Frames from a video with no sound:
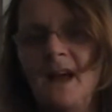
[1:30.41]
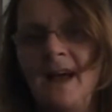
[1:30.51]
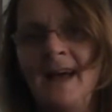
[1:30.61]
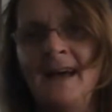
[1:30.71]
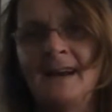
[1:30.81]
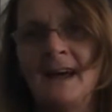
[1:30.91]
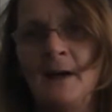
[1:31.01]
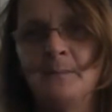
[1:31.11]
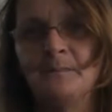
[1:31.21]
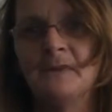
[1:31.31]

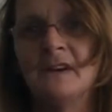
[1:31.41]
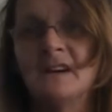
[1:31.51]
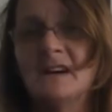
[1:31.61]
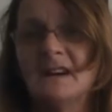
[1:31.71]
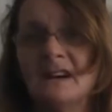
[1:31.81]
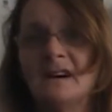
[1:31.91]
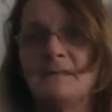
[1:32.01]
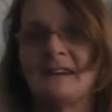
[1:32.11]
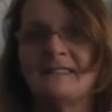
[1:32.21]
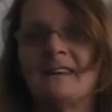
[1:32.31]
And
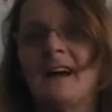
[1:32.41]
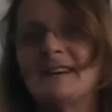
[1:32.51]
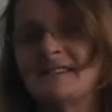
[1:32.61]
because I like